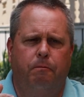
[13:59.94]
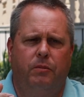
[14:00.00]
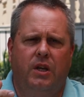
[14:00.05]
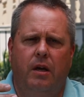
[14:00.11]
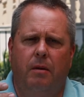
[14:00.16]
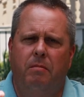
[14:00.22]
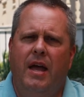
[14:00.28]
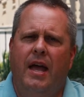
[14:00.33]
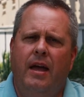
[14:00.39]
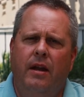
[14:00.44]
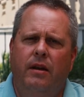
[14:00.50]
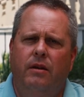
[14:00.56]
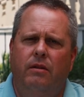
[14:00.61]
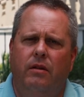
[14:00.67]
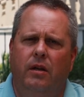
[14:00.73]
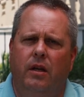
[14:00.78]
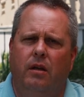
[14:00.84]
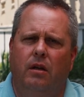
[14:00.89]
command
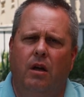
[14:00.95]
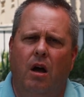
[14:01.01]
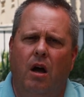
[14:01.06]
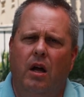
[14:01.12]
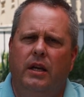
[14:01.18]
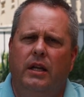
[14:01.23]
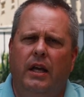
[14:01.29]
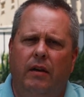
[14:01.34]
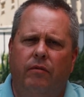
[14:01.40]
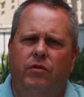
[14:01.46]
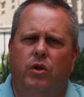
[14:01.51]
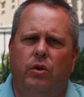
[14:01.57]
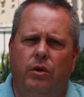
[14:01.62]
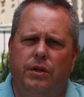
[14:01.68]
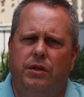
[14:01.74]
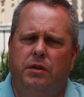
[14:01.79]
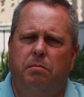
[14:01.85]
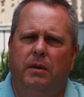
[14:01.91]
that God gave to
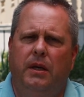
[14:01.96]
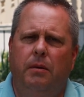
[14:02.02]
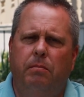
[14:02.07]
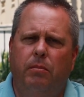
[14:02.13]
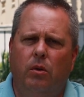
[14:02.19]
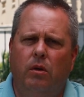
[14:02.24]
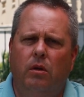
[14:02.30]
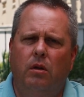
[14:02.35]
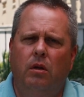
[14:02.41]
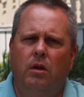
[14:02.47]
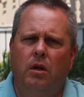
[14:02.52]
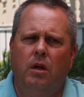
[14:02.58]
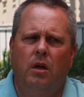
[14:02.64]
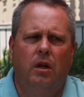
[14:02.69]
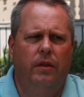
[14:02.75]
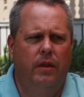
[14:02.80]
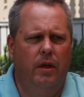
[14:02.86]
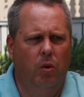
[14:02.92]
his people,
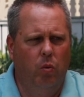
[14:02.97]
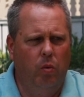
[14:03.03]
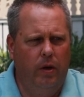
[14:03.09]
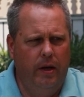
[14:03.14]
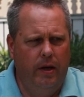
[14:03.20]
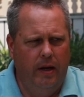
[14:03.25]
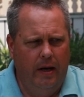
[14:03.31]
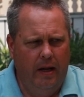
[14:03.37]
that when an